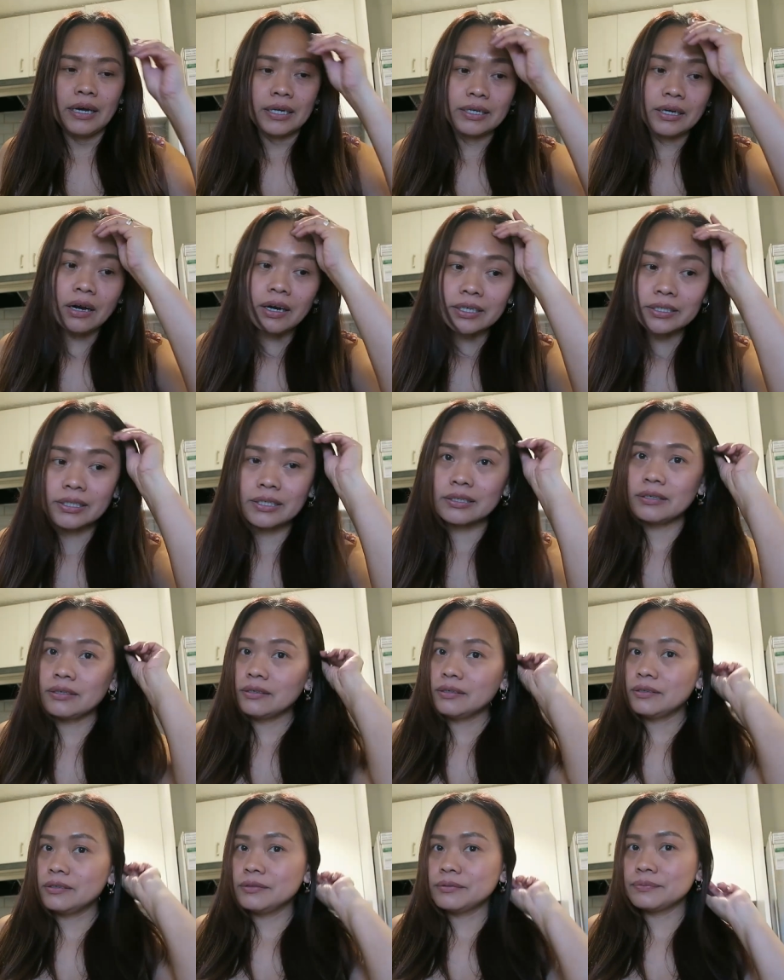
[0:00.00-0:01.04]
an
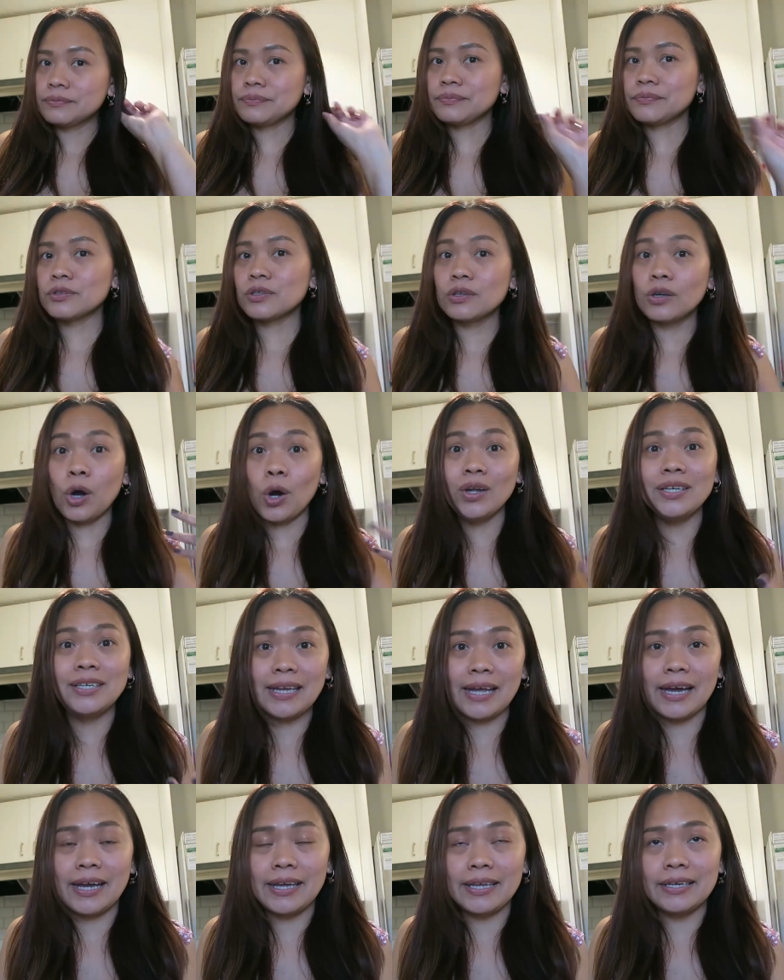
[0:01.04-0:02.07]
article
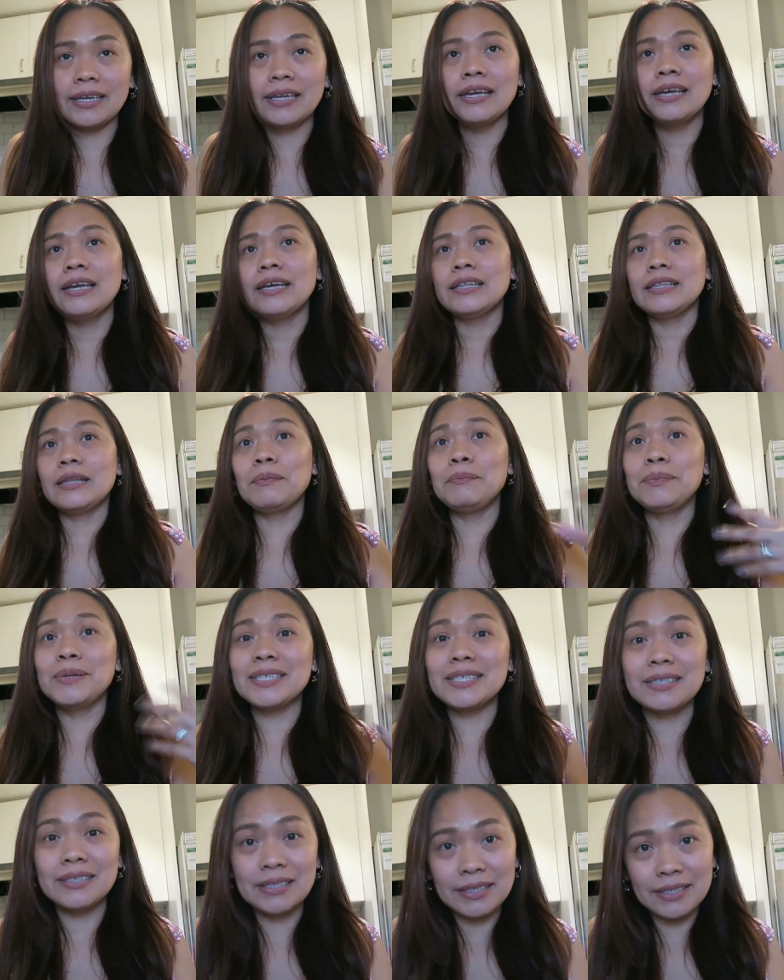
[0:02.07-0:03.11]
online na
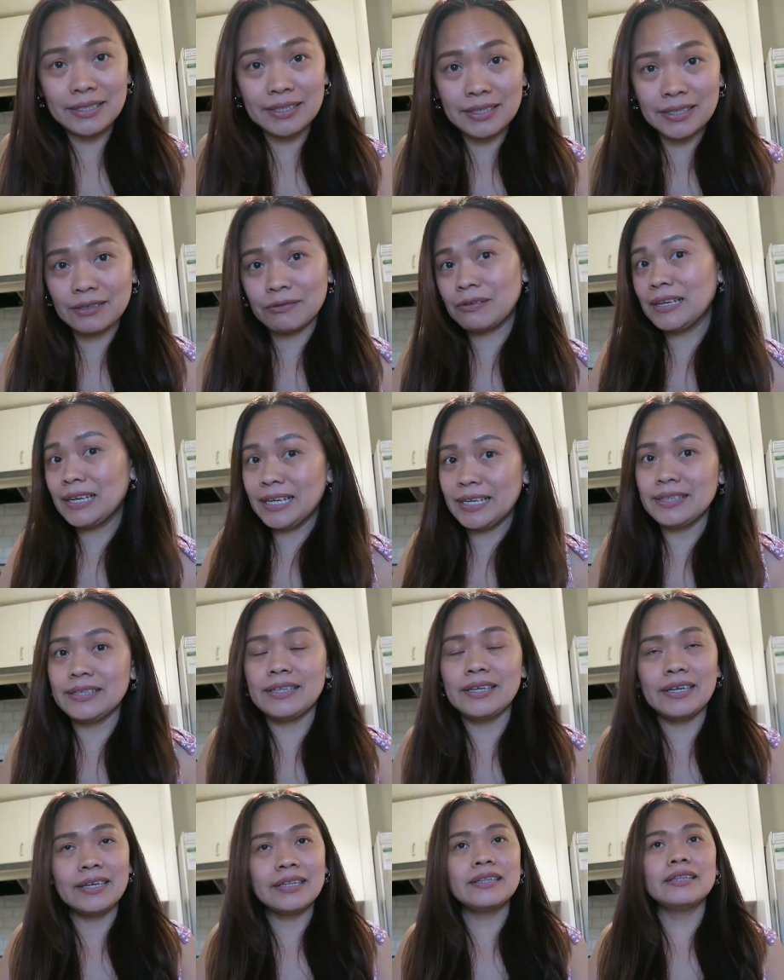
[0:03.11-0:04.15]
business
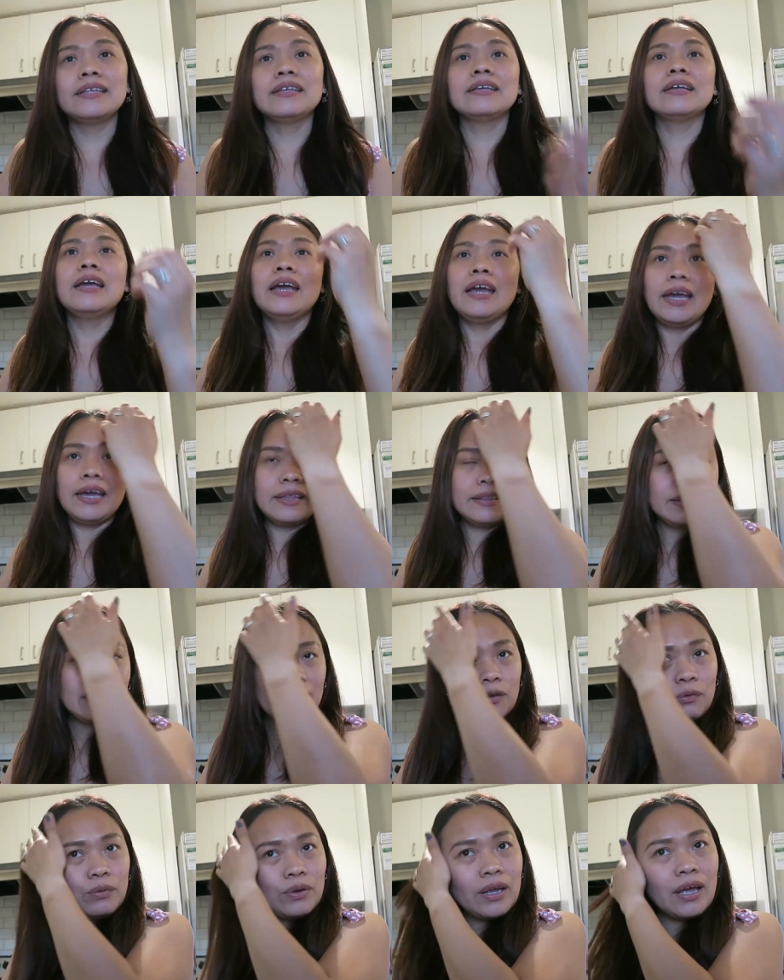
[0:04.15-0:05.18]
related. And
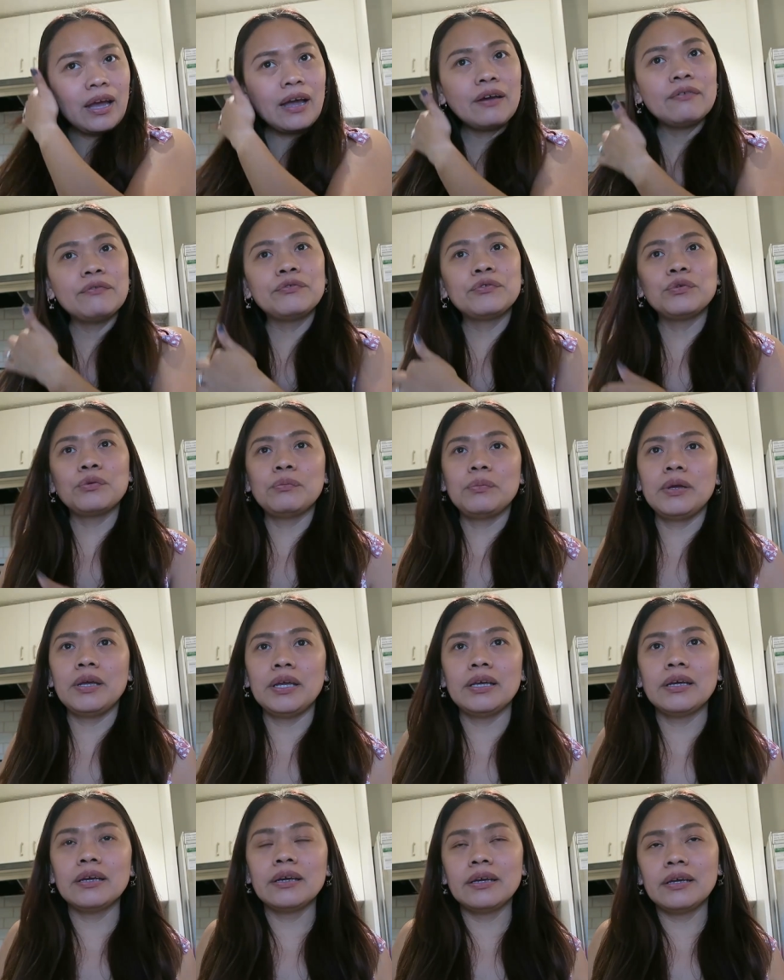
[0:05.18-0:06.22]
then we have to
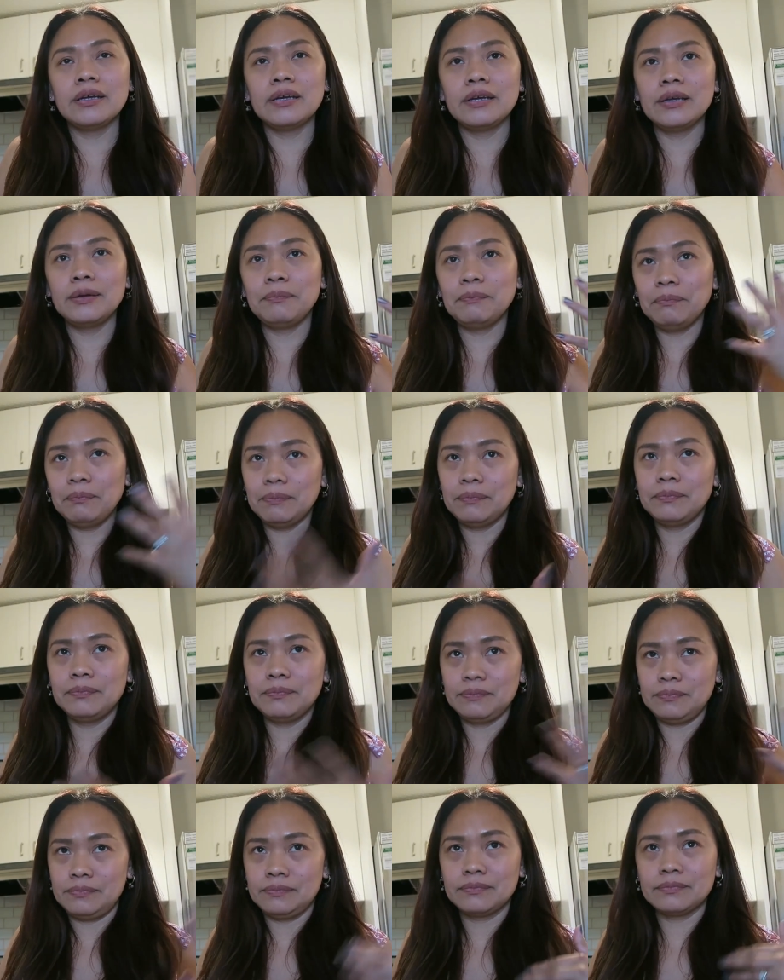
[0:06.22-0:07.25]
make a
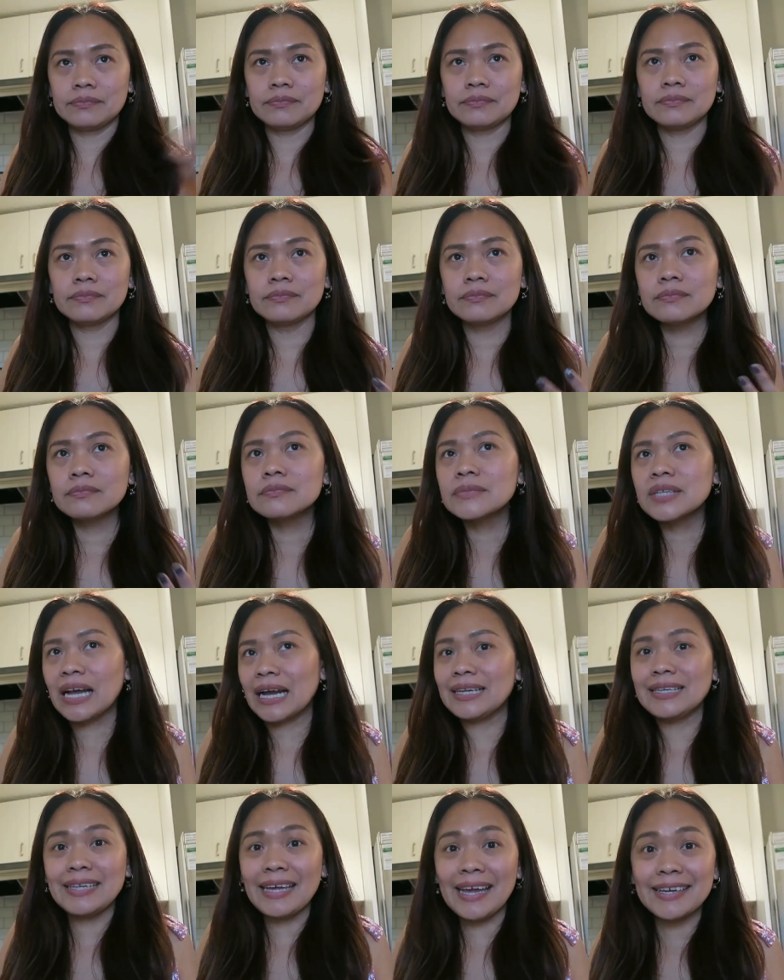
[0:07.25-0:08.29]

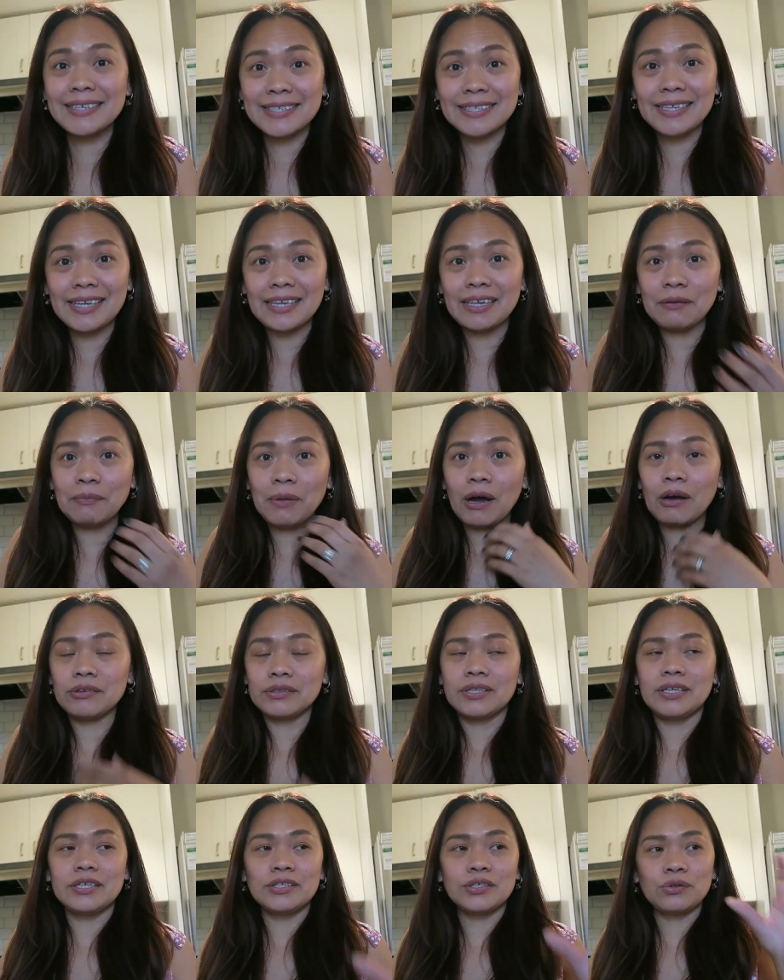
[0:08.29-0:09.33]
an essay
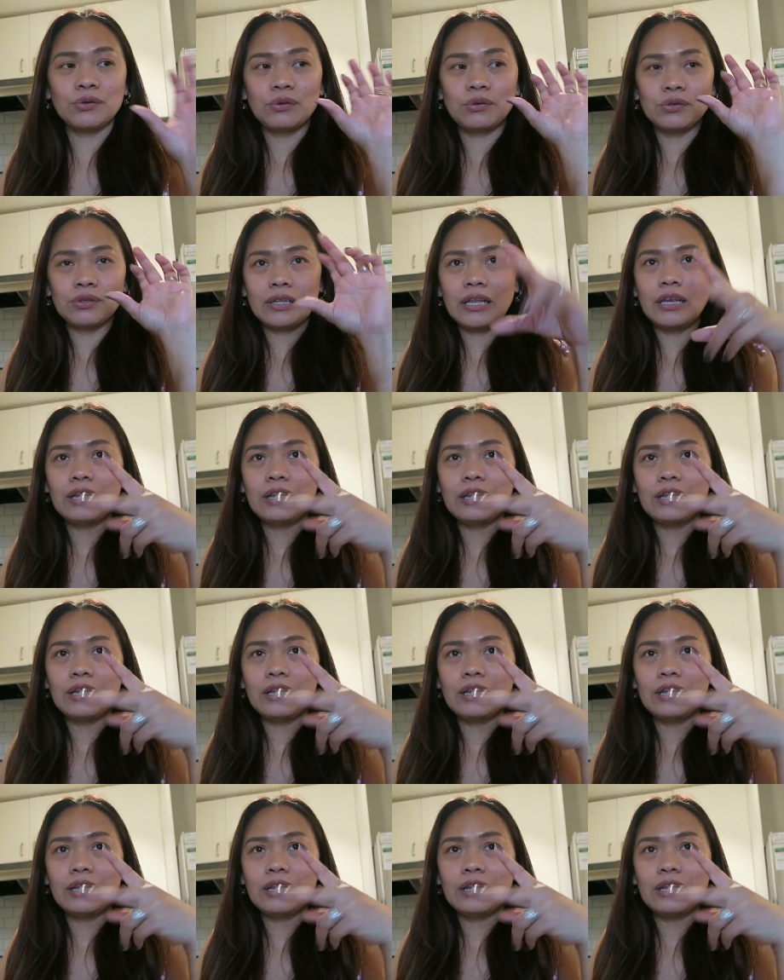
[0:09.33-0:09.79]
about it. So,